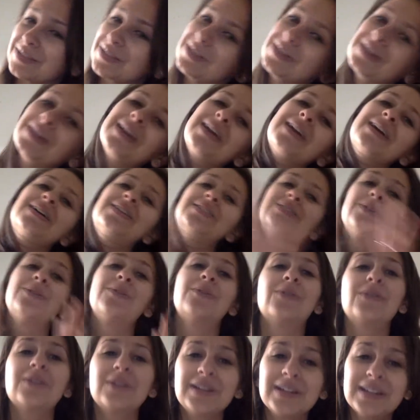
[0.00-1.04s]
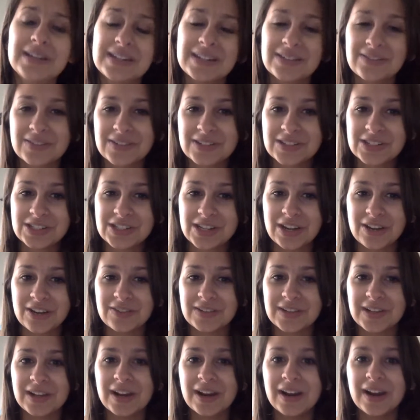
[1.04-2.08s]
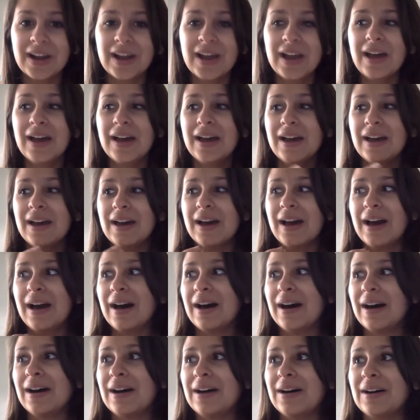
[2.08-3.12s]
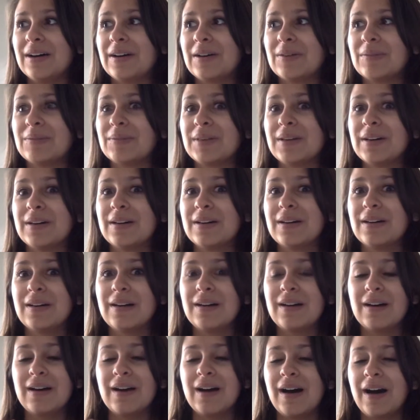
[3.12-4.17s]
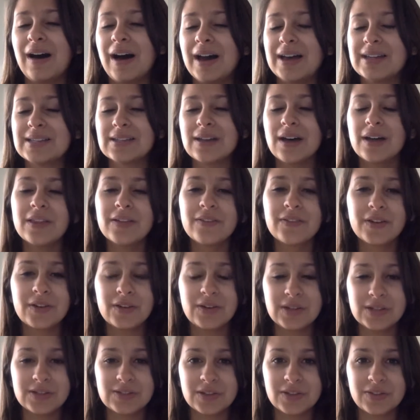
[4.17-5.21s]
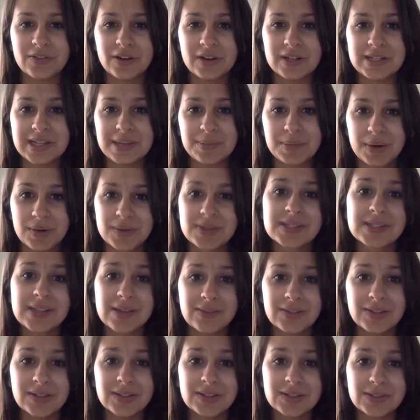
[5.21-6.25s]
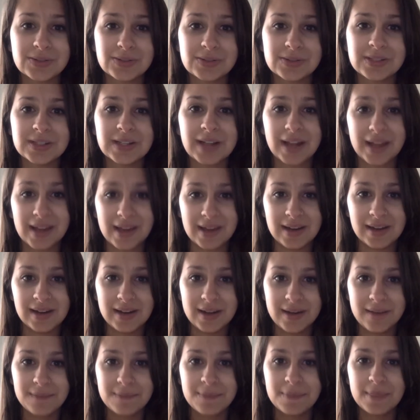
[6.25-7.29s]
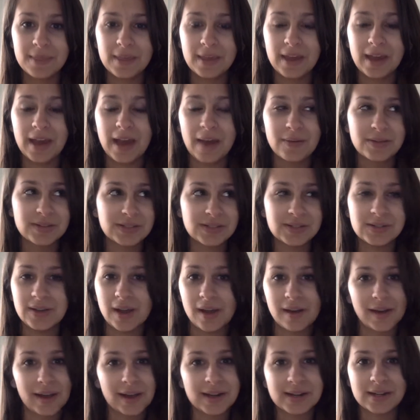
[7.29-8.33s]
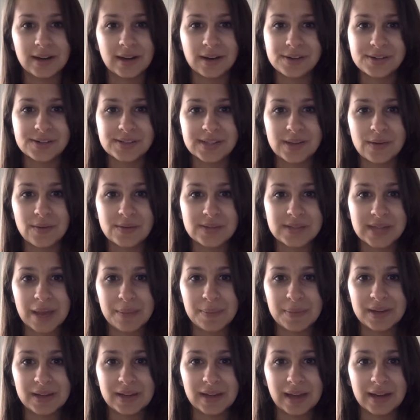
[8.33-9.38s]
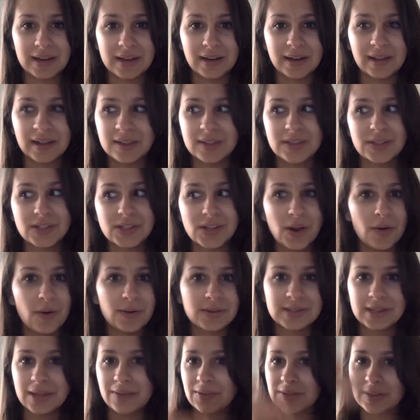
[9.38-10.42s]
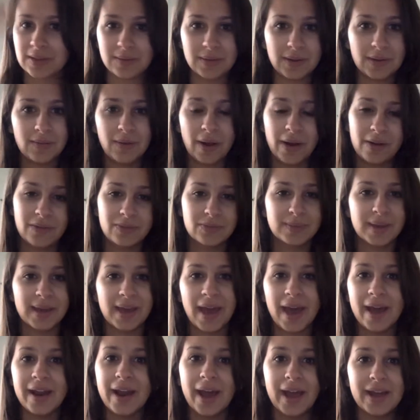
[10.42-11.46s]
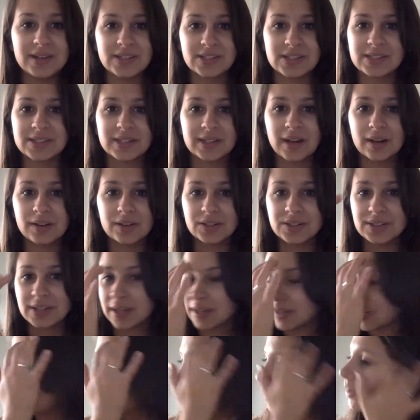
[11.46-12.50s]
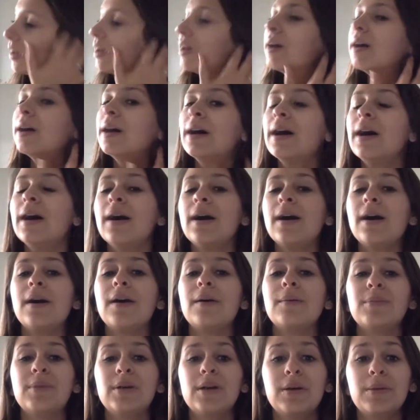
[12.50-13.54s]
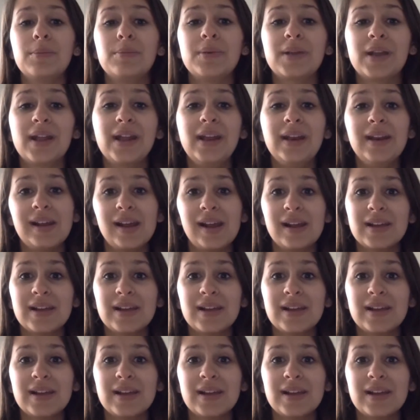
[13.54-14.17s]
taking a totally different shift here. I saw The Goonies for the first time when I was 7 years old, and I hated it. I was too young. I didn't understand what was happening. I didn't get the jokes. Everything went right over my head. I just didn't understand it. But and